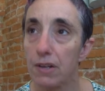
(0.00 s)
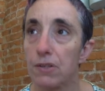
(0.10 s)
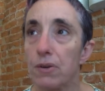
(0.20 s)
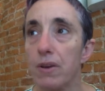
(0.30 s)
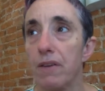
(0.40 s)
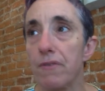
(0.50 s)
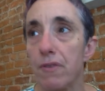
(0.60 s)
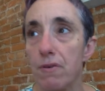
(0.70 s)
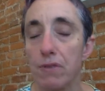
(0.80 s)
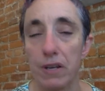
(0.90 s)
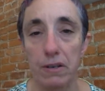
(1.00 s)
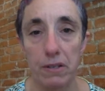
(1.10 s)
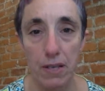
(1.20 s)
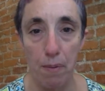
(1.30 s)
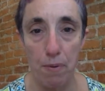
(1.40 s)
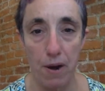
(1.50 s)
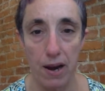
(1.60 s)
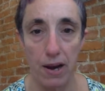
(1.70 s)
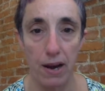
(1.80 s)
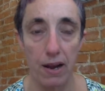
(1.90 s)
So even though they're
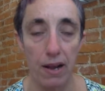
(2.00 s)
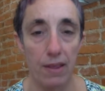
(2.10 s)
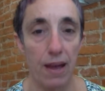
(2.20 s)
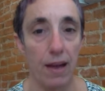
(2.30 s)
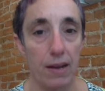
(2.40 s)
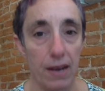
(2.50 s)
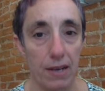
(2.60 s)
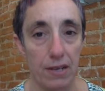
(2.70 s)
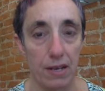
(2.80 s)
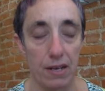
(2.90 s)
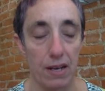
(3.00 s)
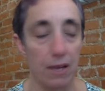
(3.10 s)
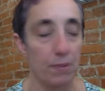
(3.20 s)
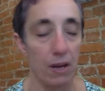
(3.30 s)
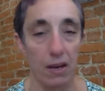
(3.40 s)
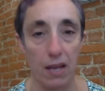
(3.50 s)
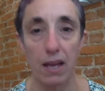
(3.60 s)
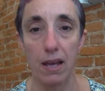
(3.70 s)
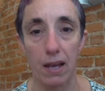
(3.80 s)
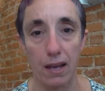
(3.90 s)
separating, that connection keeps on
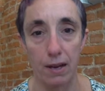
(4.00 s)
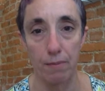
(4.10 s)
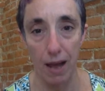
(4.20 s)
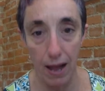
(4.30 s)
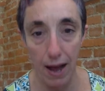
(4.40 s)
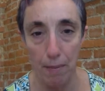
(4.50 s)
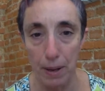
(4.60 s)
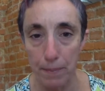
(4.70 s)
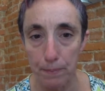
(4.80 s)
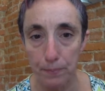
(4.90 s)
kicking in by habit.